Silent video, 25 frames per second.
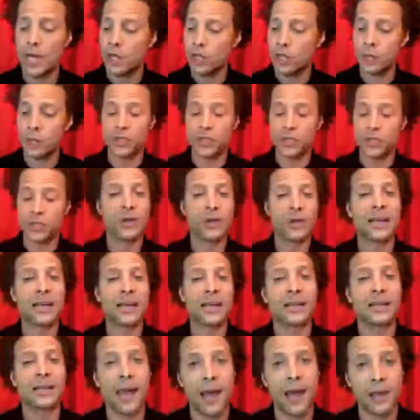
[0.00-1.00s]
you must track
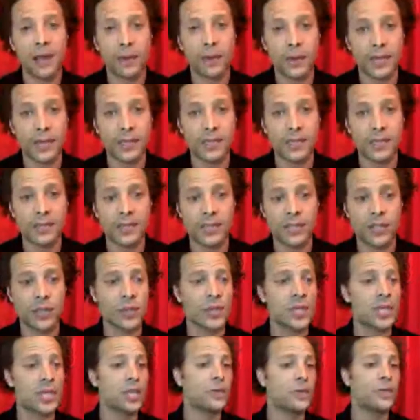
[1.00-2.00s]
the calories that
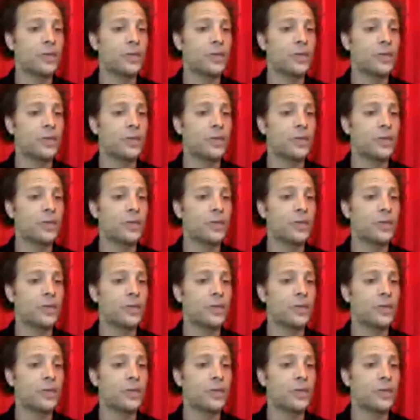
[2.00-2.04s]
you eat.